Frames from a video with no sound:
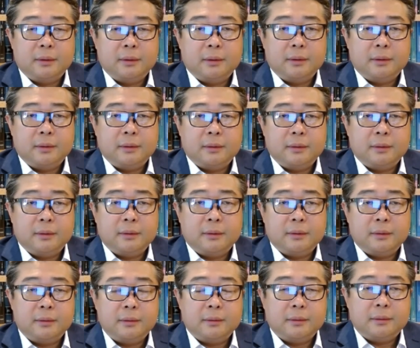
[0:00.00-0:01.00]

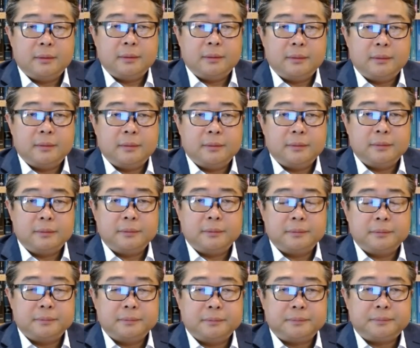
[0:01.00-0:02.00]

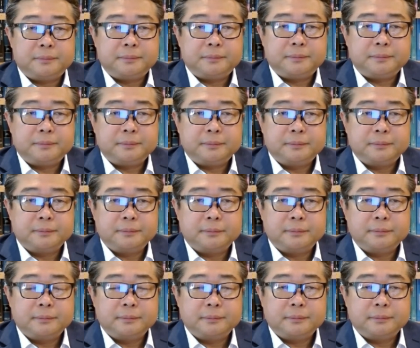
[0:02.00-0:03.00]

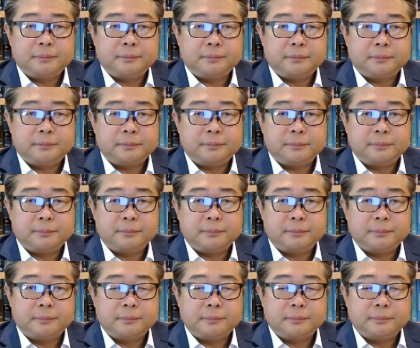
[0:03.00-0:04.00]

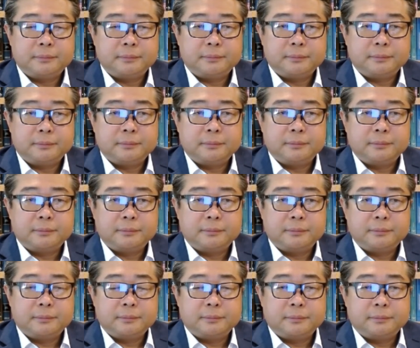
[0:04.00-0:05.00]

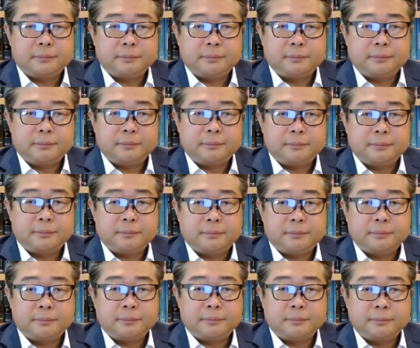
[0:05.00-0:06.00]

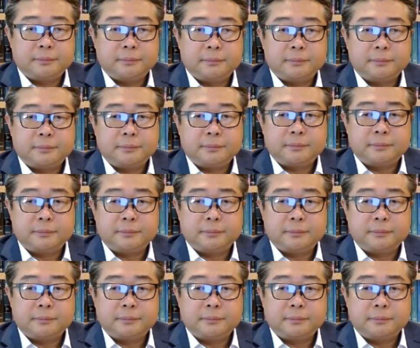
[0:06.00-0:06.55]
(silent)